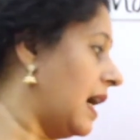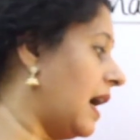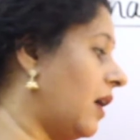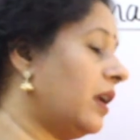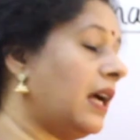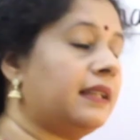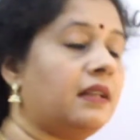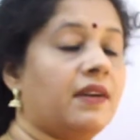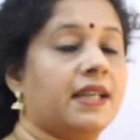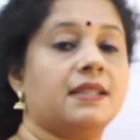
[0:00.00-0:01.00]
Or
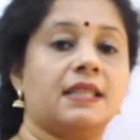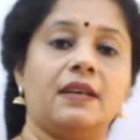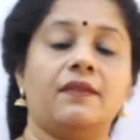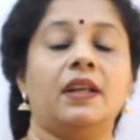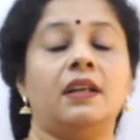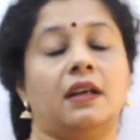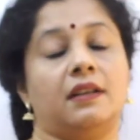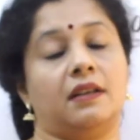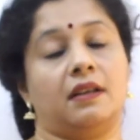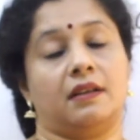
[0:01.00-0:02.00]
otherwise, even
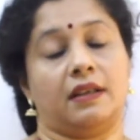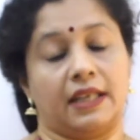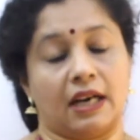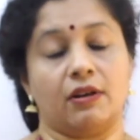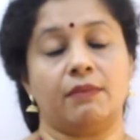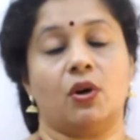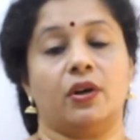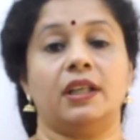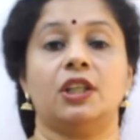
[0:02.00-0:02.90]
in our body,